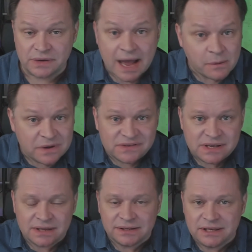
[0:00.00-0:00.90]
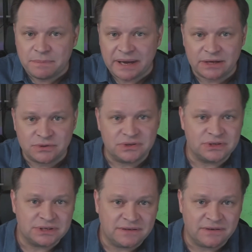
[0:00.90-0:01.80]
we've seen Kleopatra
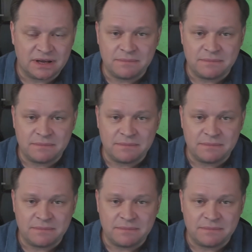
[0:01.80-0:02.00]
Certificate